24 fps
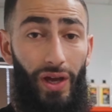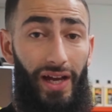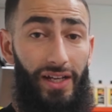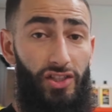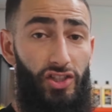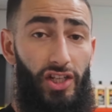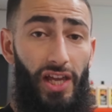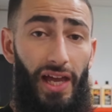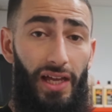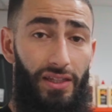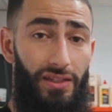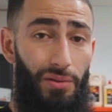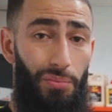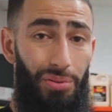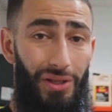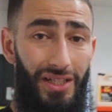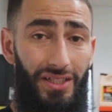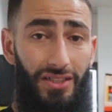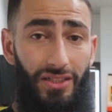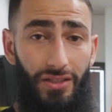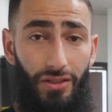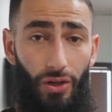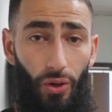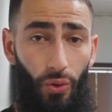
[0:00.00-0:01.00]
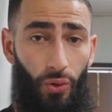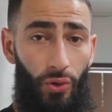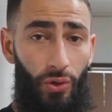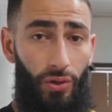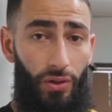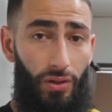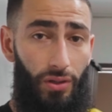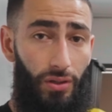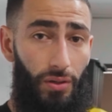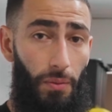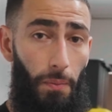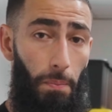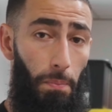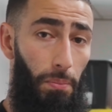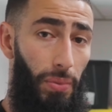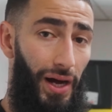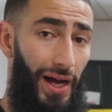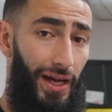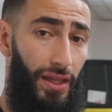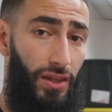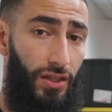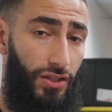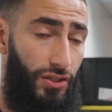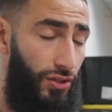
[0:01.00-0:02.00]
actually had to place the order
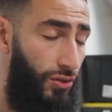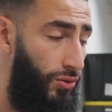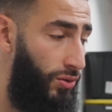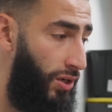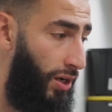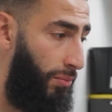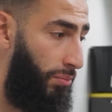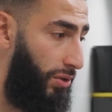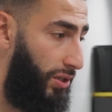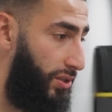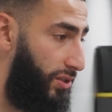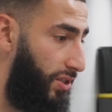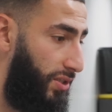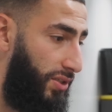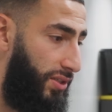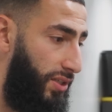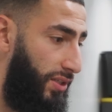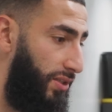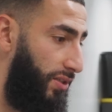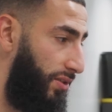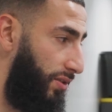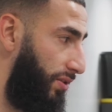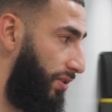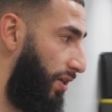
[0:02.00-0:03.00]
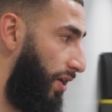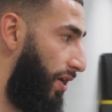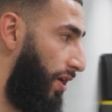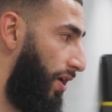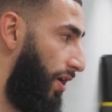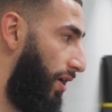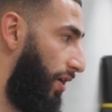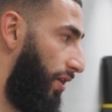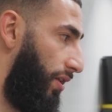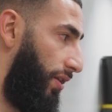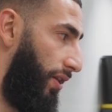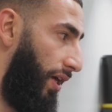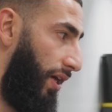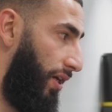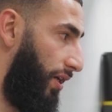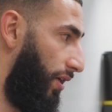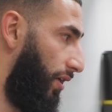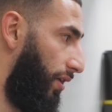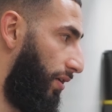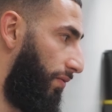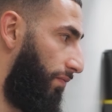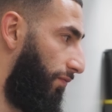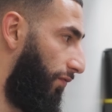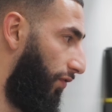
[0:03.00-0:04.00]
by the SKU number just because
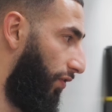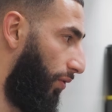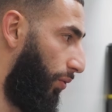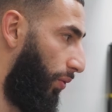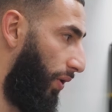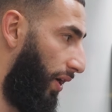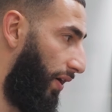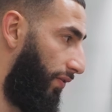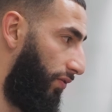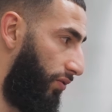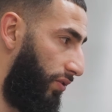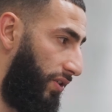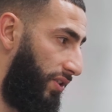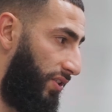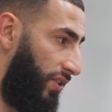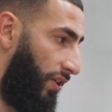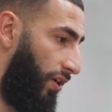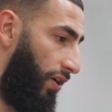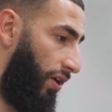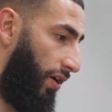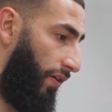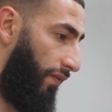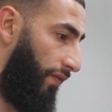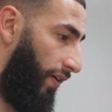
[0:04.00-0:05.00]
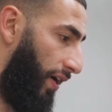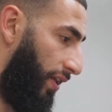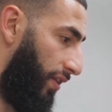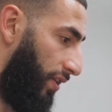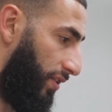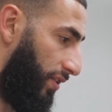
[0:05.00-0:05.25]
they, for whatever reason, couldn't find the